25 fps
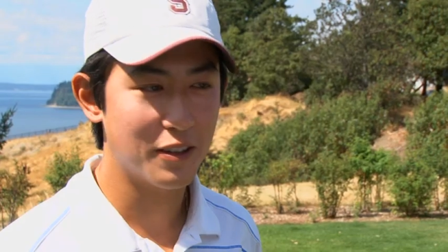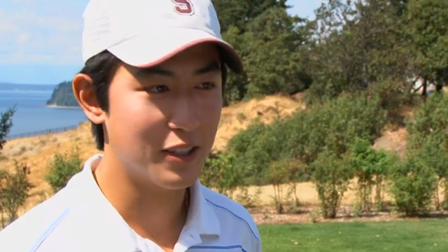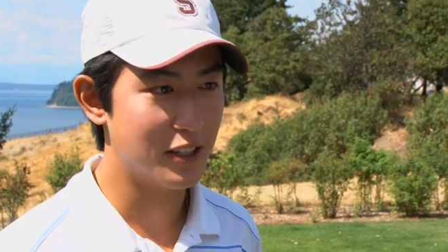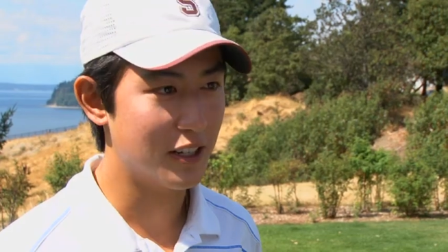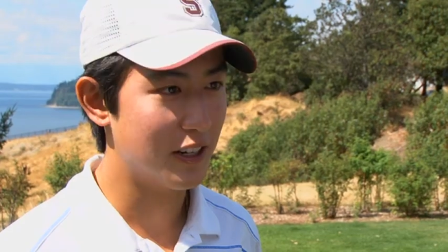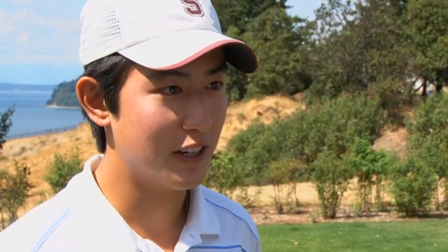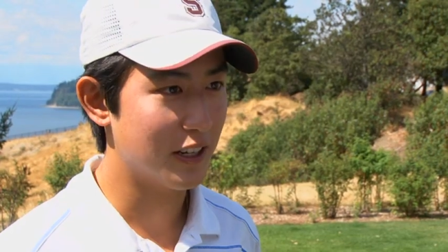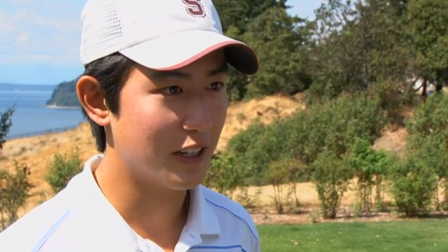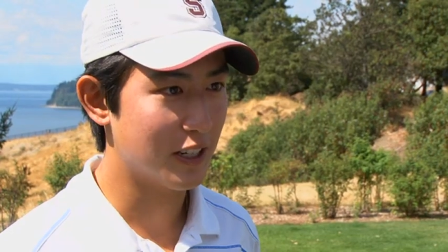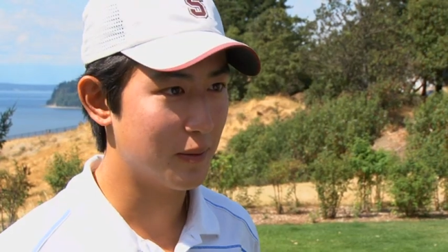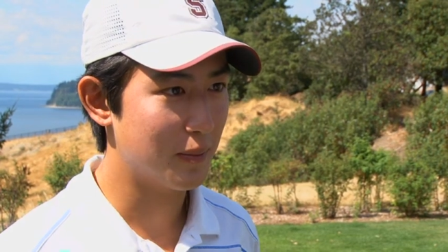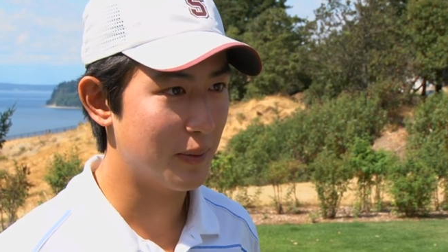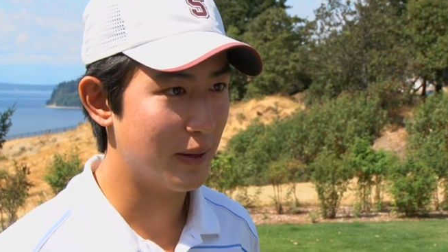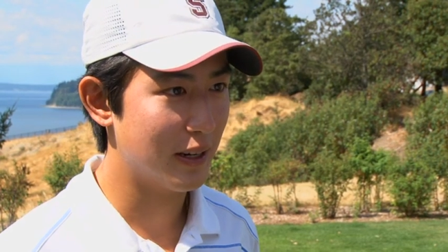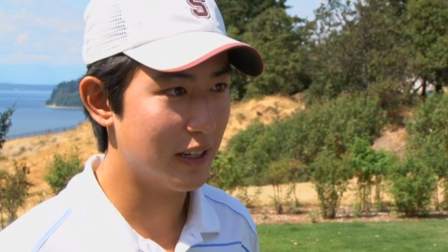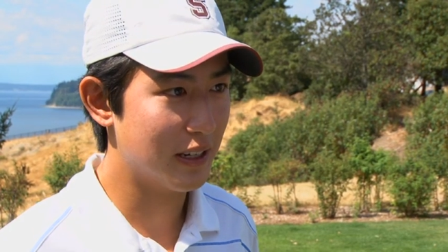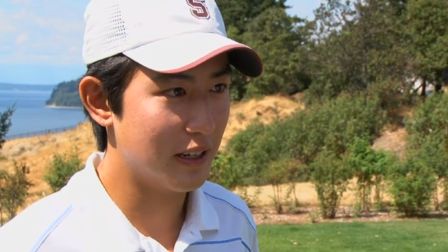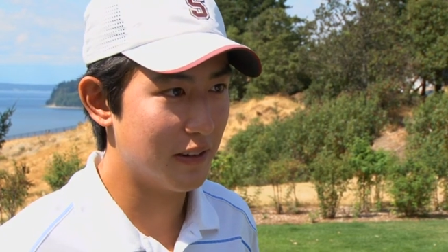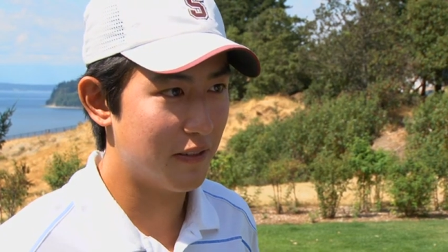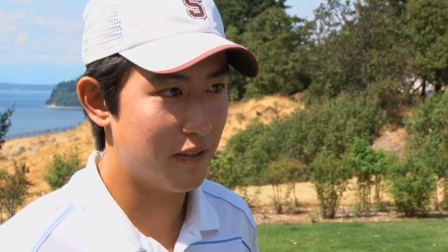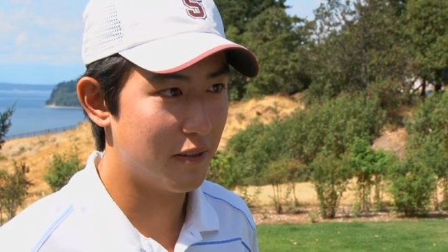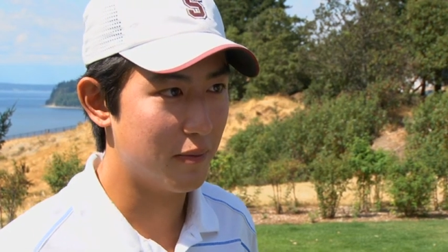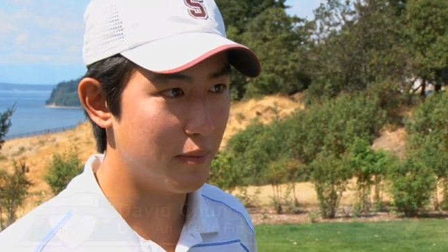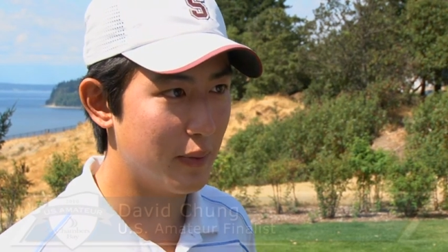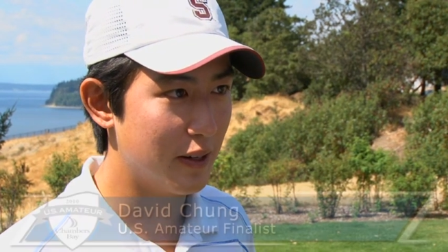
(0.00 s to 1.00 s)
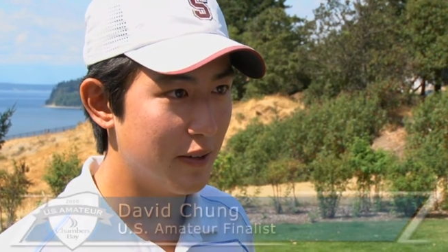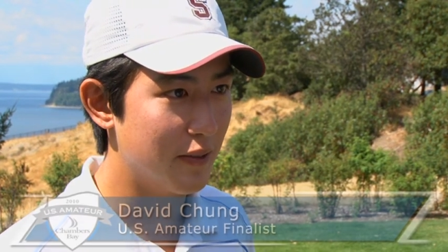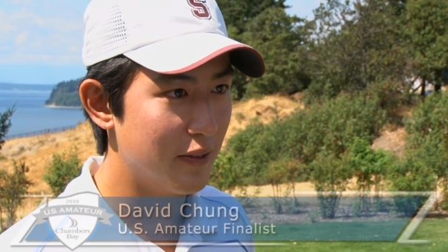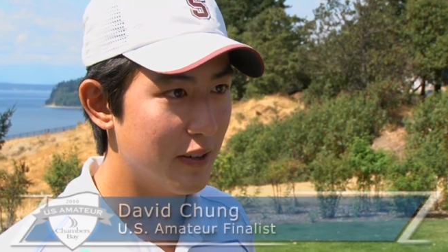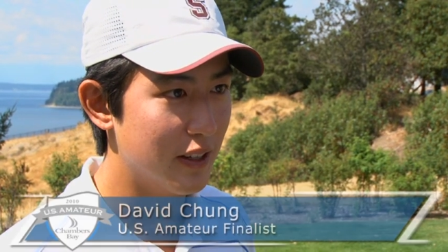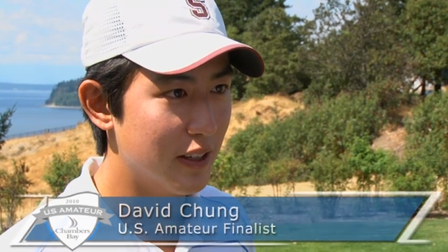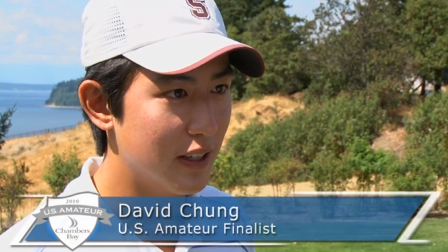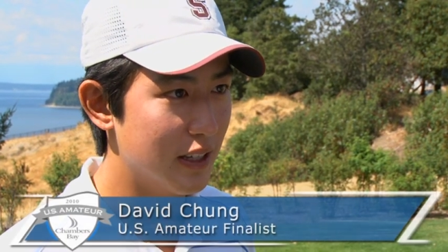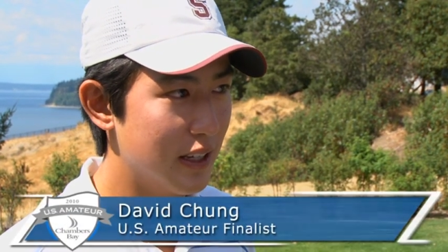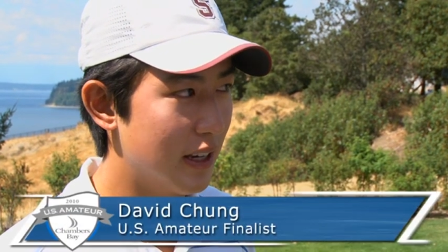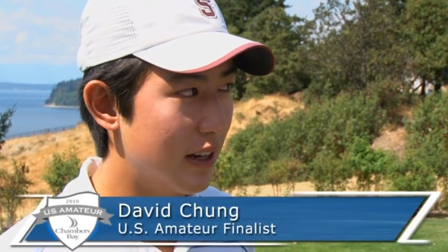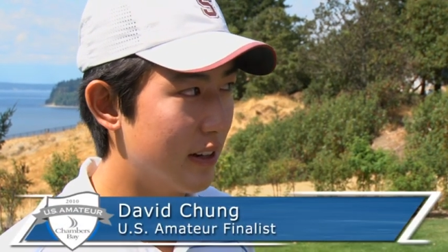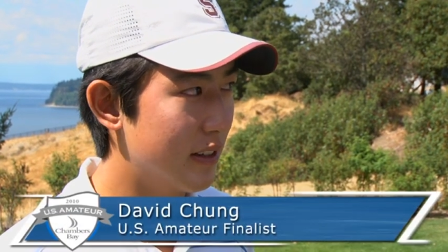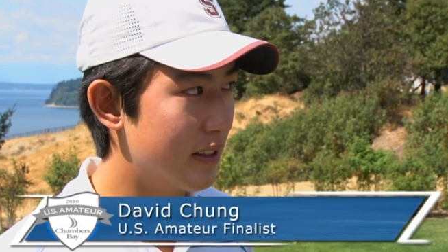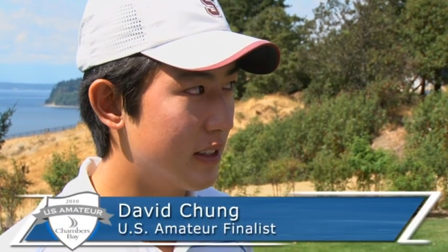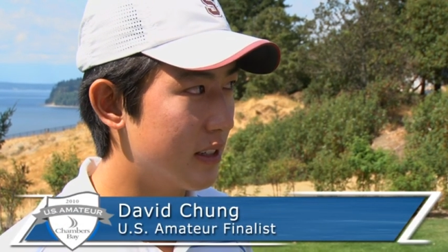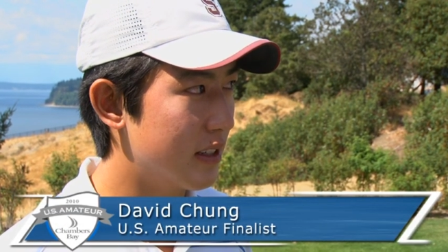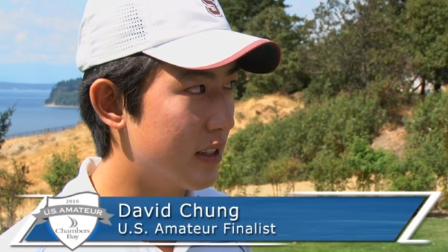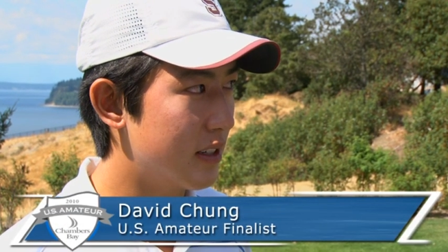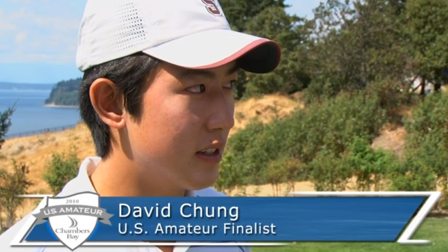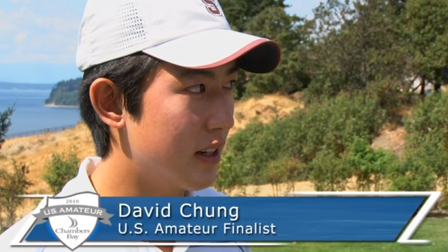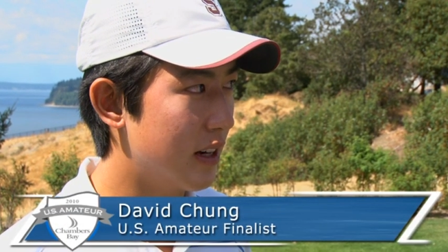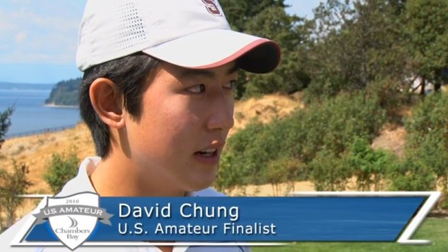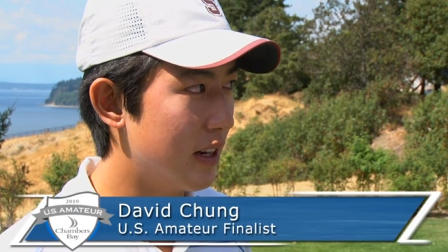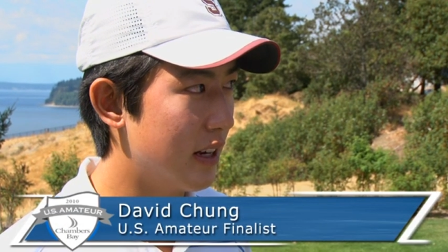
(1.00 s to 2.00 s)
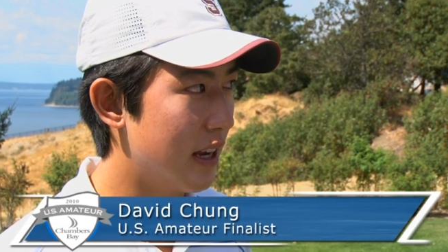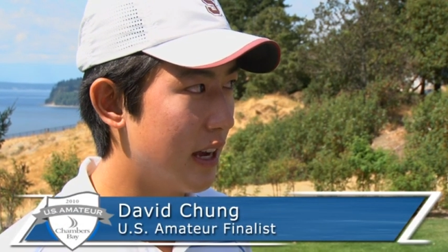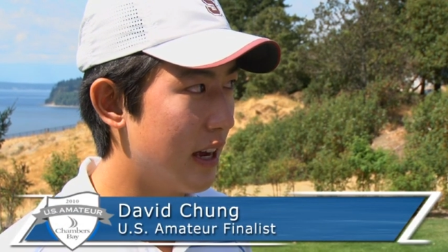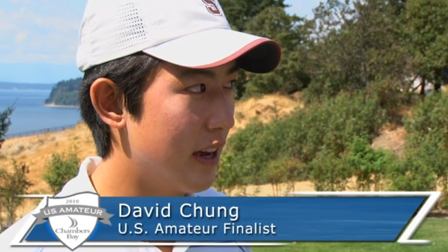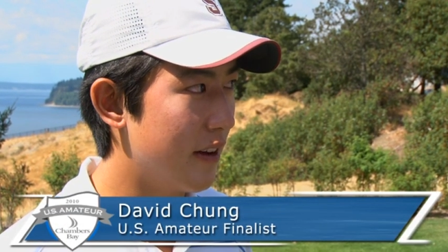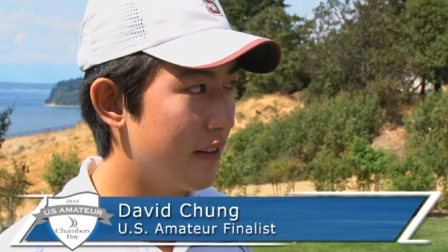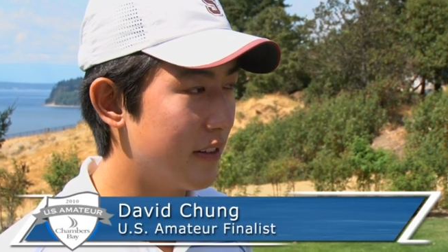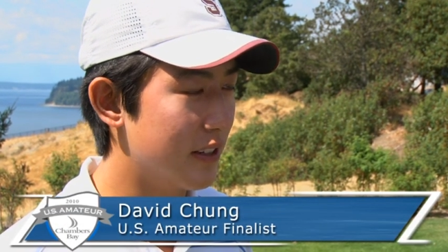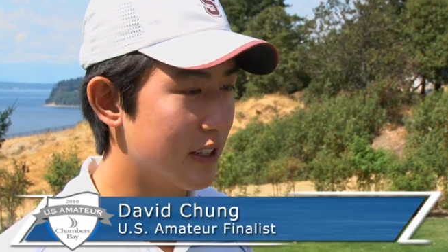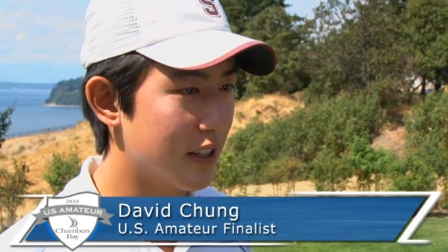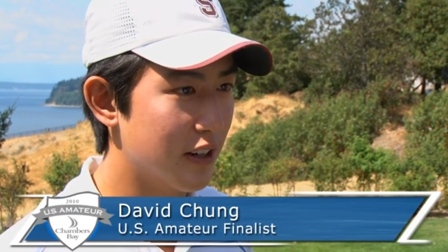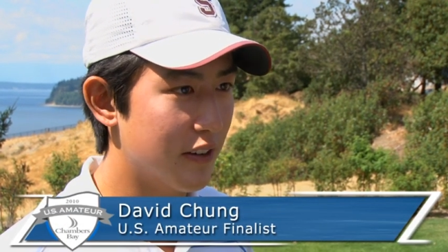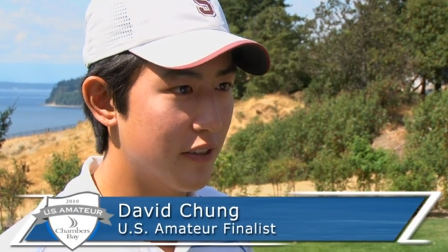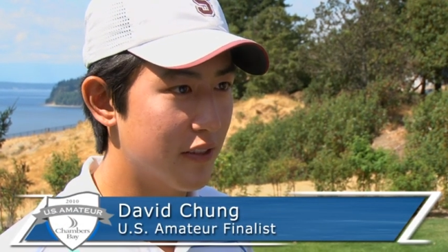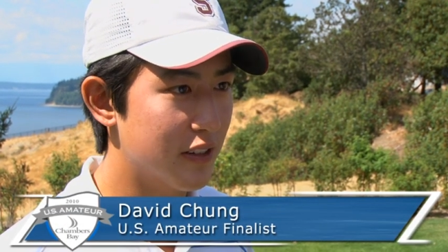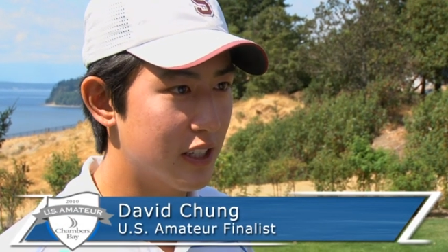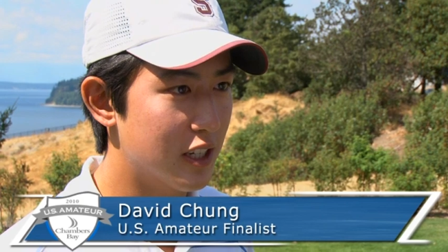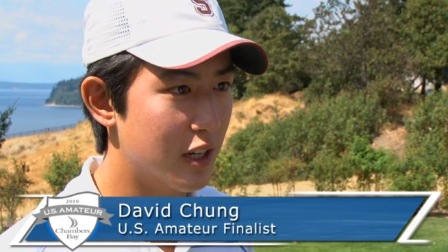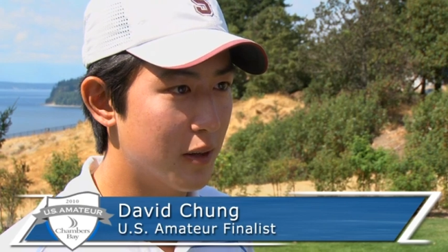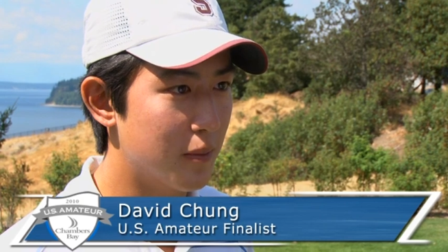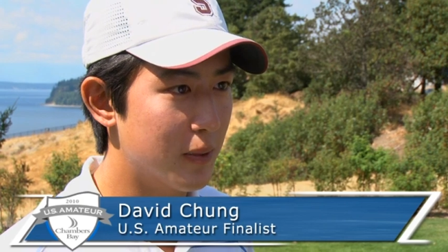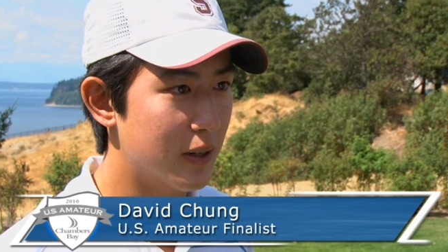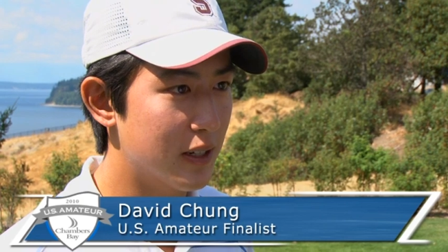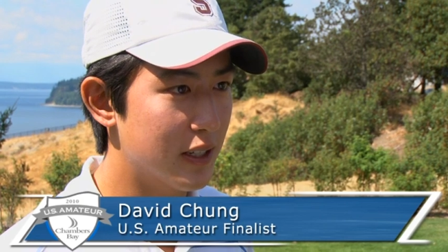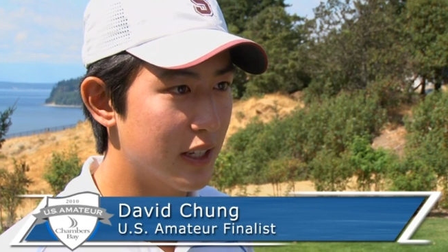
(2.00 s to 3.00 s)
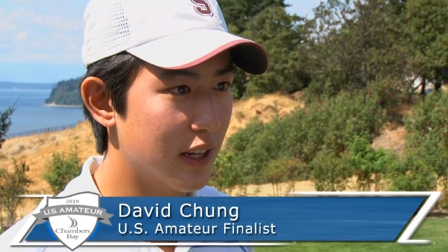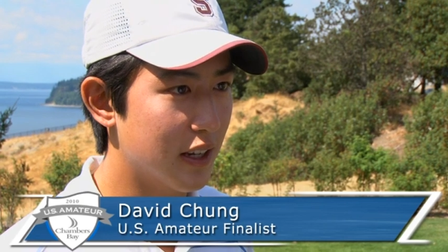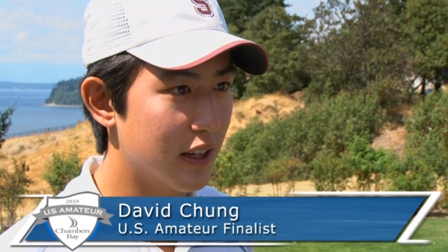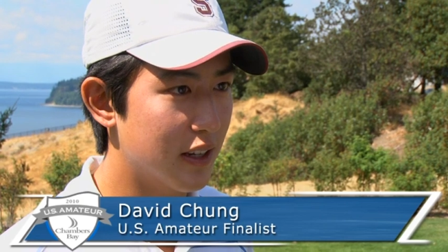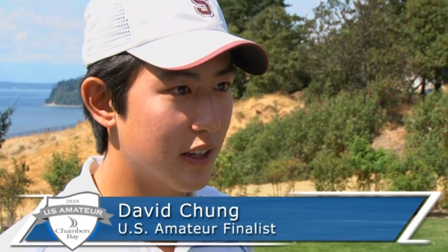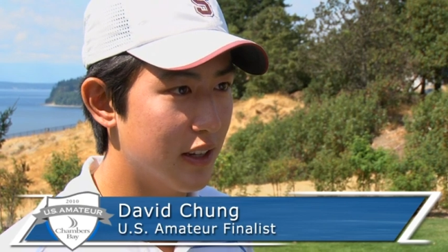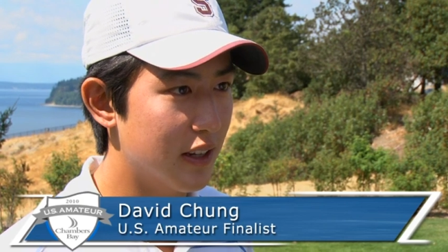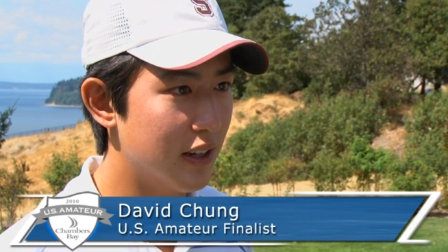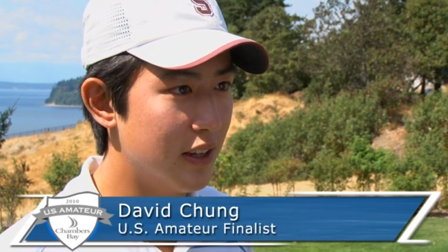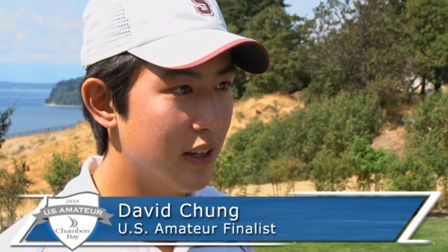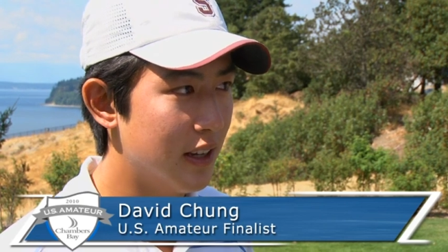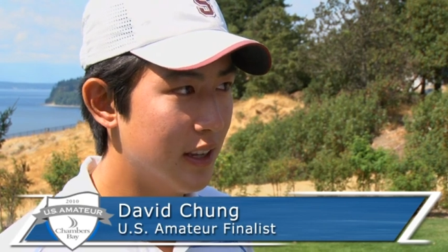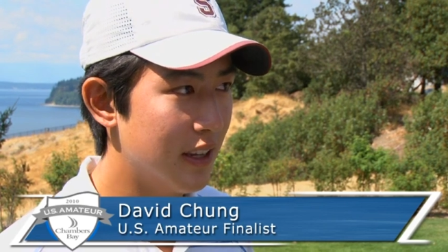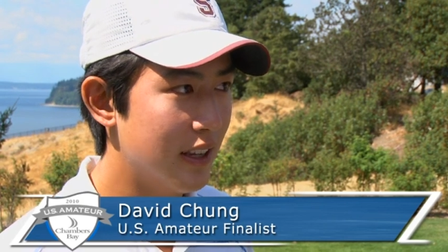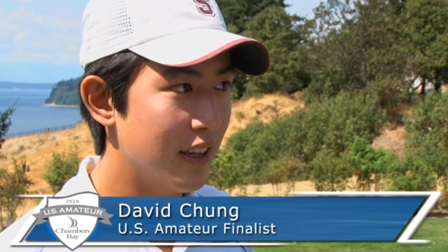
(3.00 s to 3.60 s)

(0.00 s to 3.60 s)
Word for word: was unexpected for me, really. I was just trying to have as good of a summer as I could,